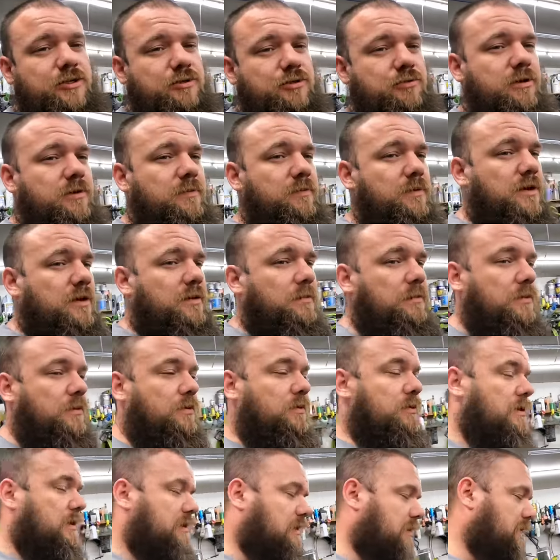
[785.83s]
trimmed up.
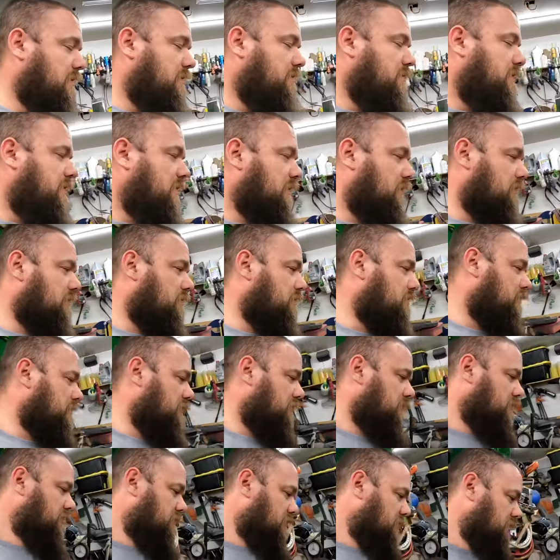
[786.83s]
I like the way it
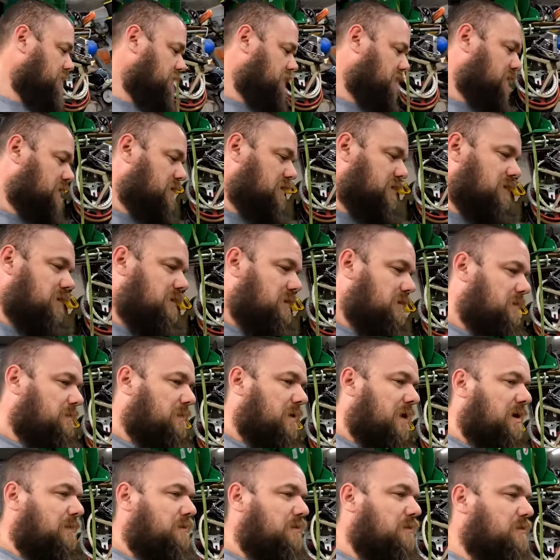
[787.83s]
looks. I'm
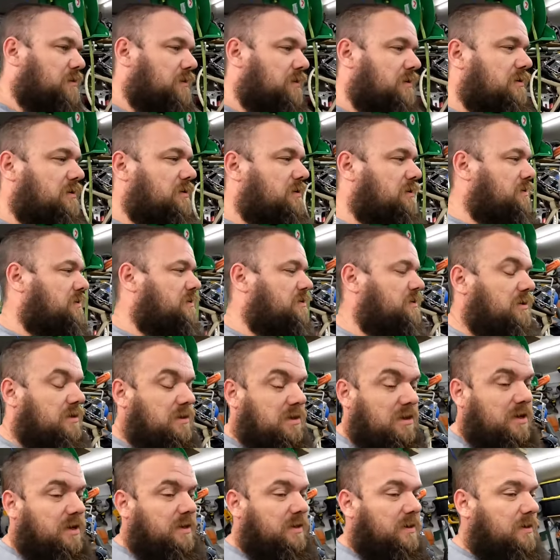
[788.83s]
happy with the decision to
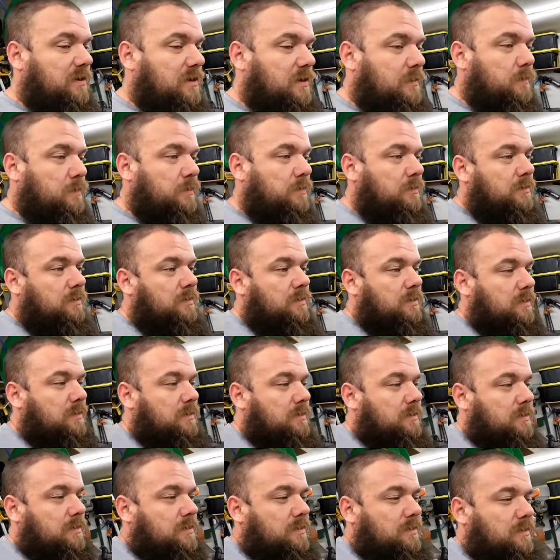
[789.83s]
cut it up.
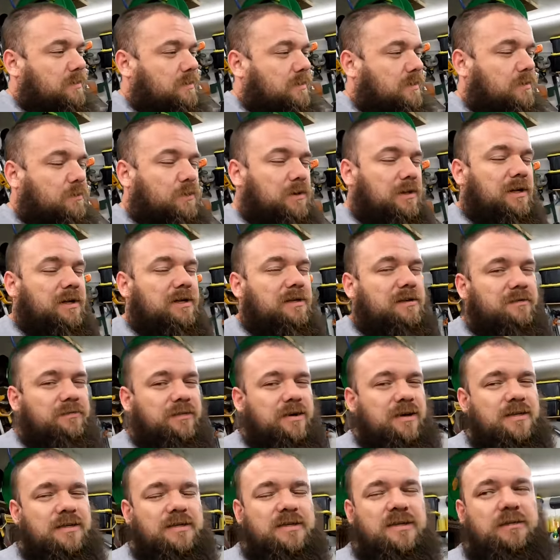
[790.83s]
I would like to
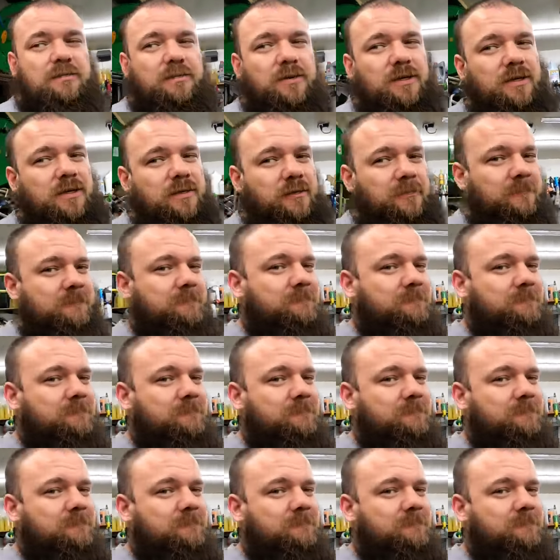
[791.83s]
find something